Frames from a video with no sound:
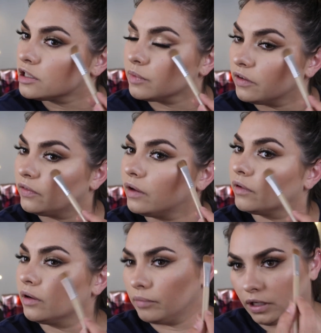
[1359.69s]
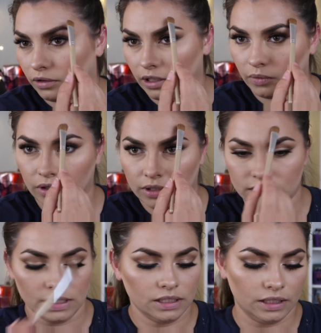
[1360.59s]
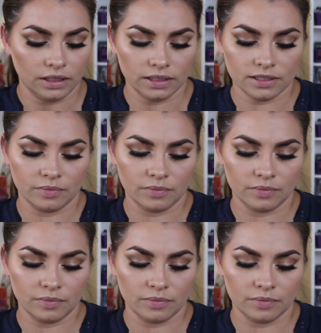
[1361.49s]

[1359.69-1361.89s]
it's my favorite. Michael and I went on a date night last